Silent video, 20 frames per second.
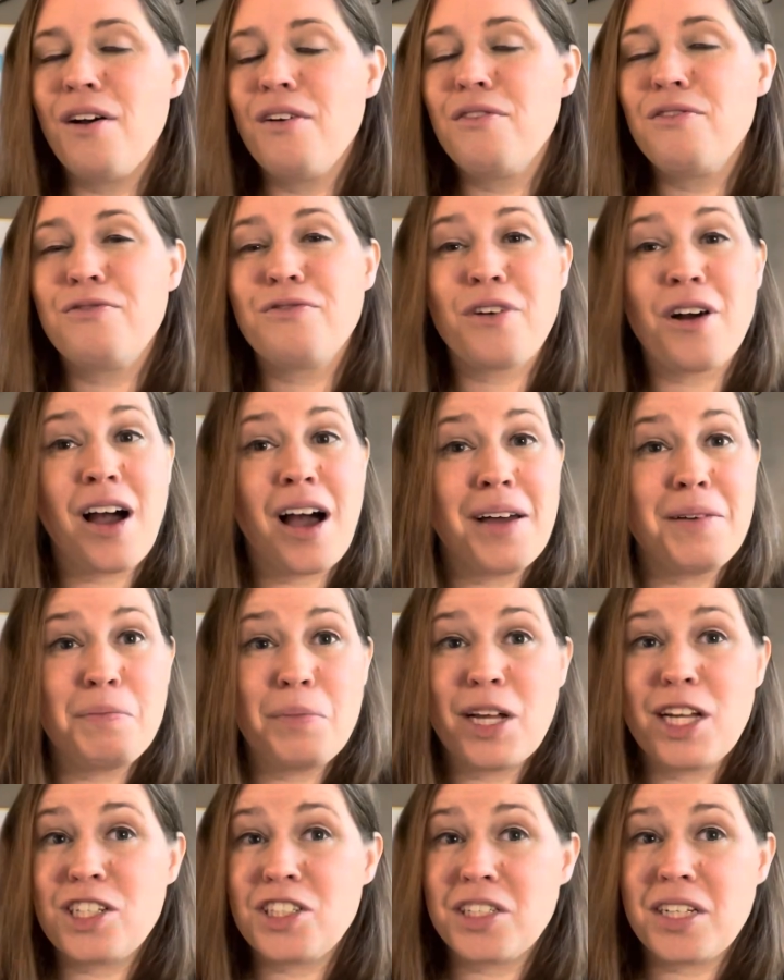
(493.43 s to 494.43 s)
For
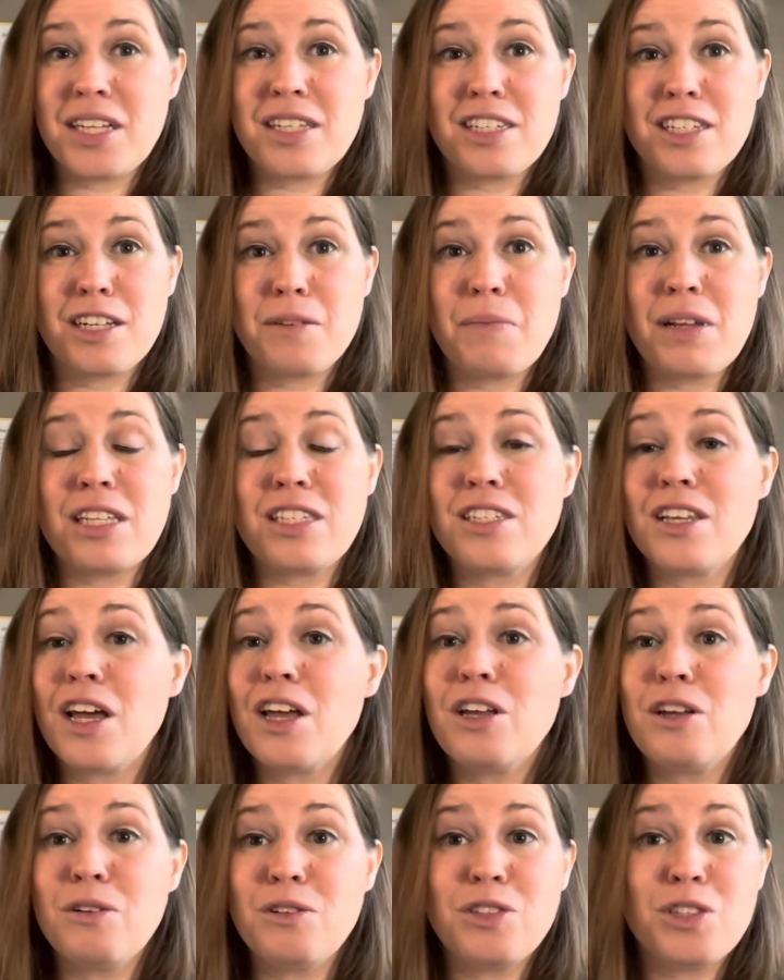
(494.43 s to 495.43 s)
unpitched instruments,
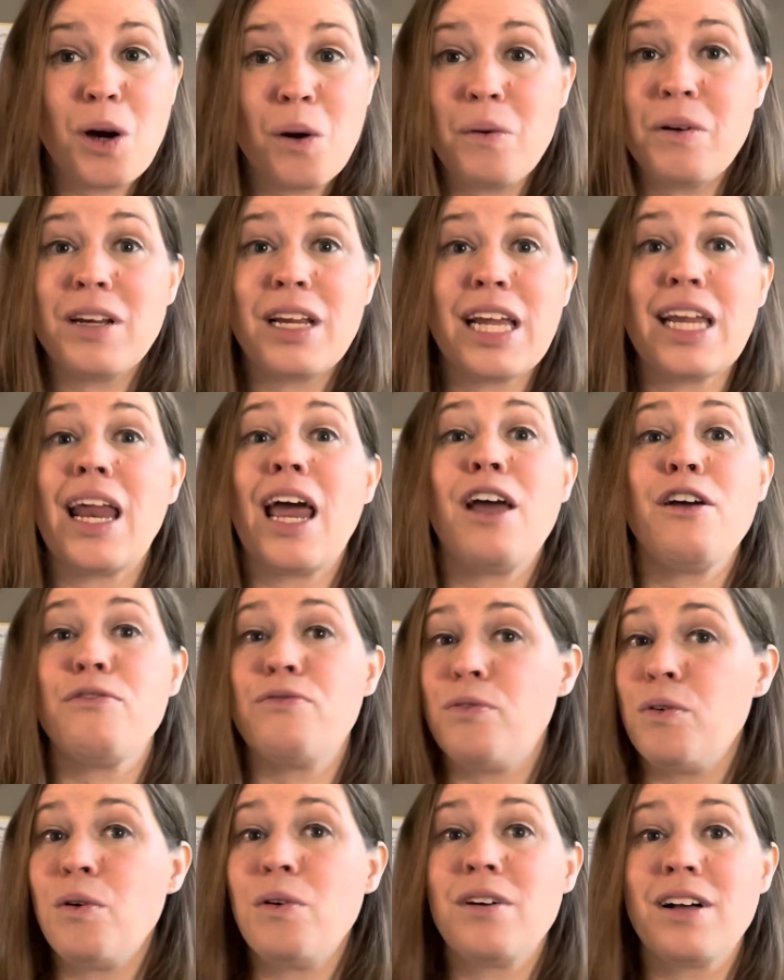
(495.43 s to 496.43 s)
you don't need a
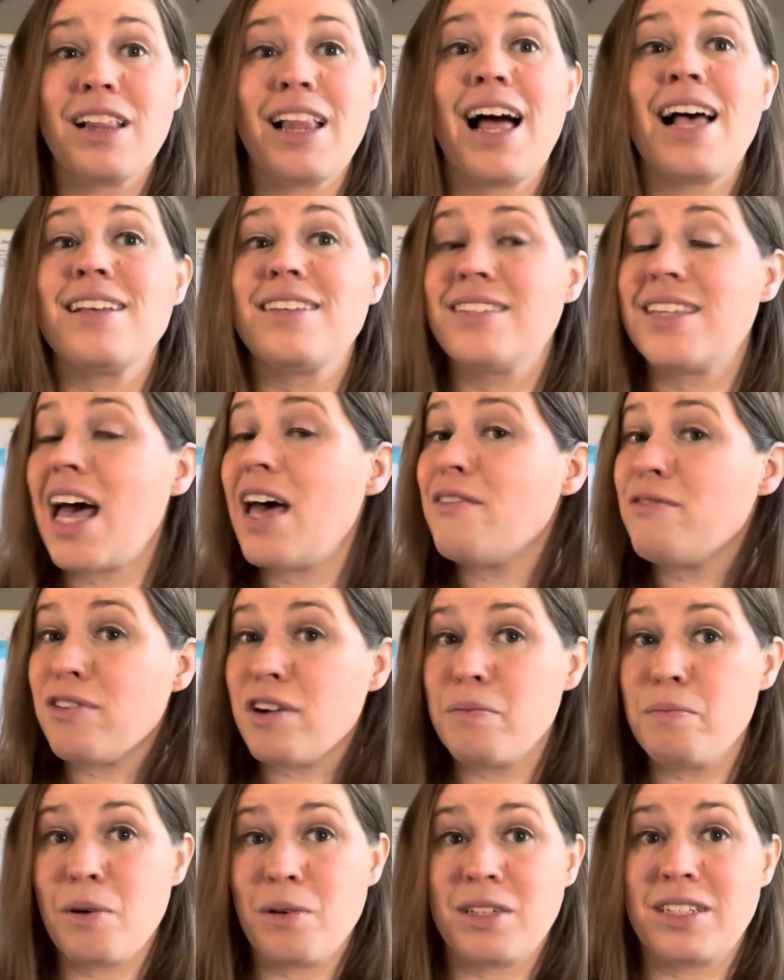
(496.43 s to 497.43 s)
full class set for
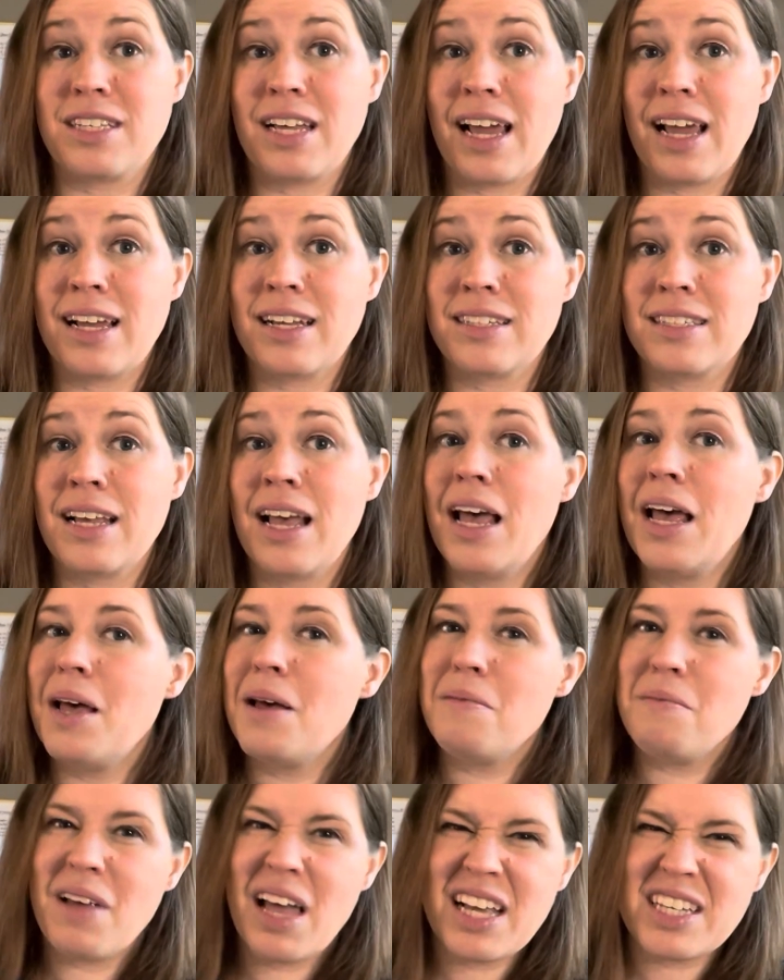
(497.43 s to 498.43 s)
most things,
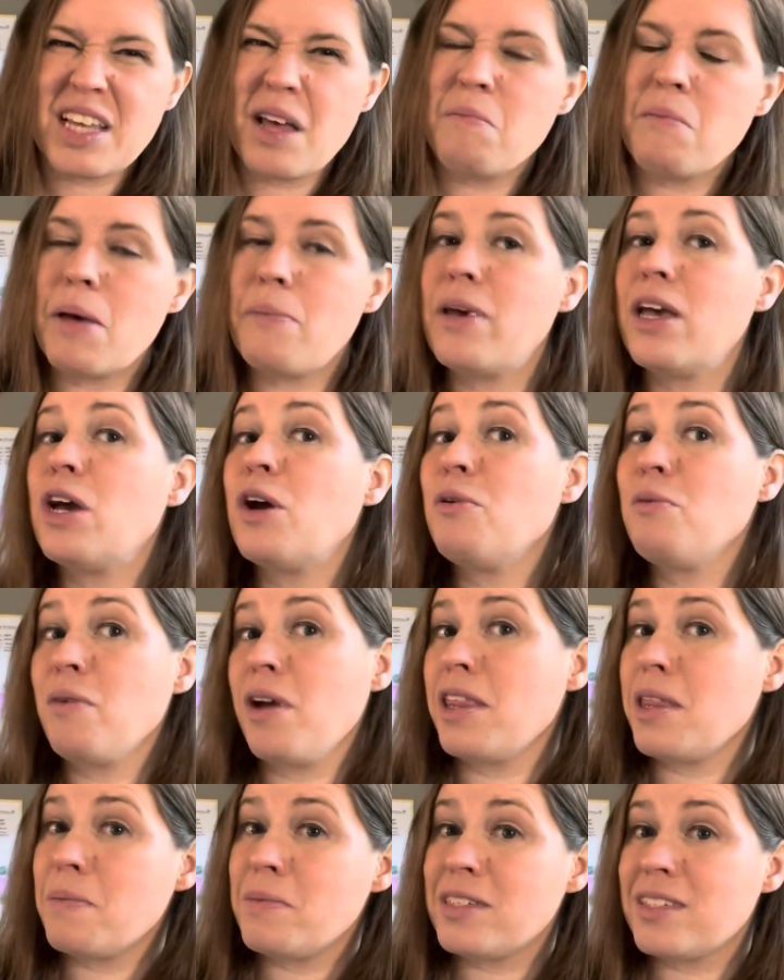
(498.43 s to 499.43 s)
except maybe
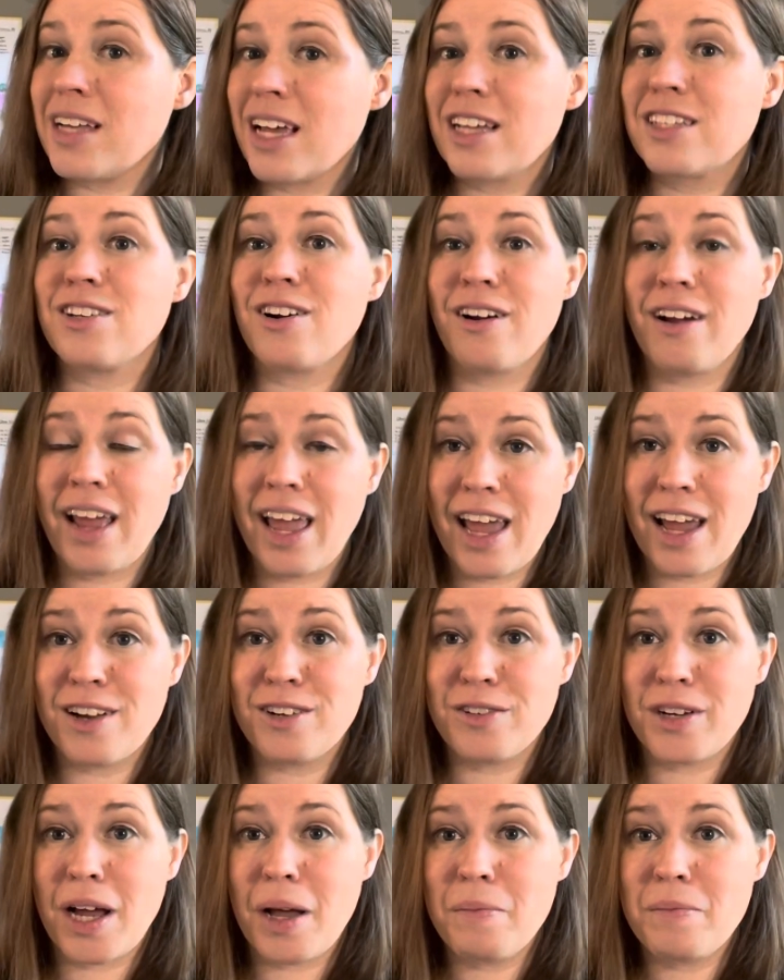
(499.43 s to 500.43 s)
rhythm sticks or hand
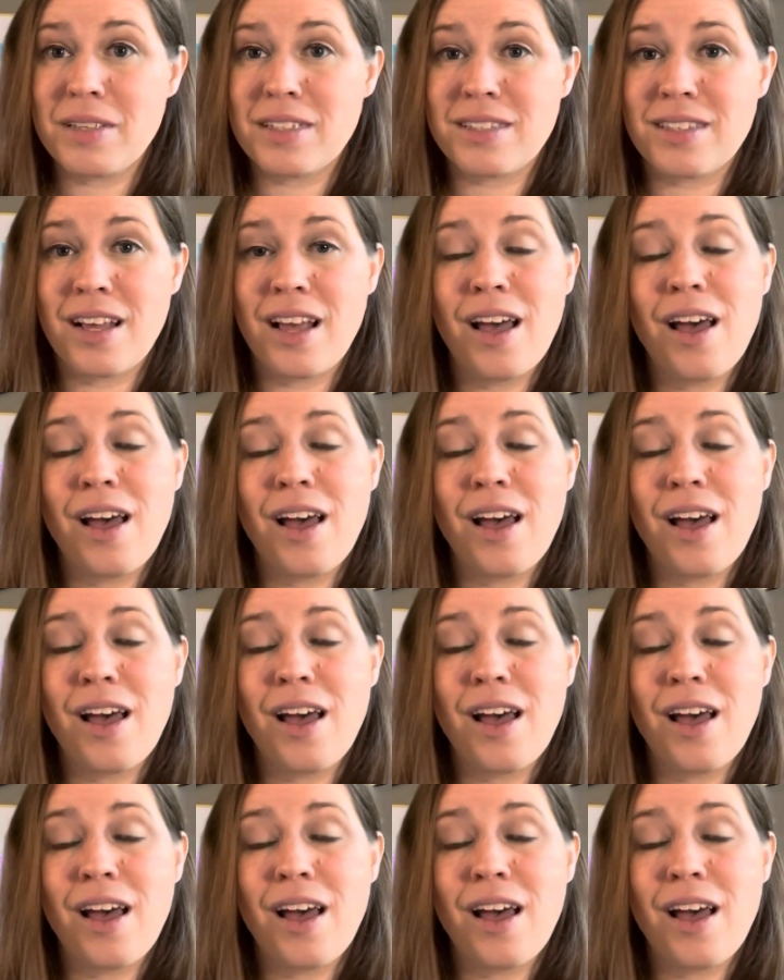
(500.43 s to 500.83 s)
drums.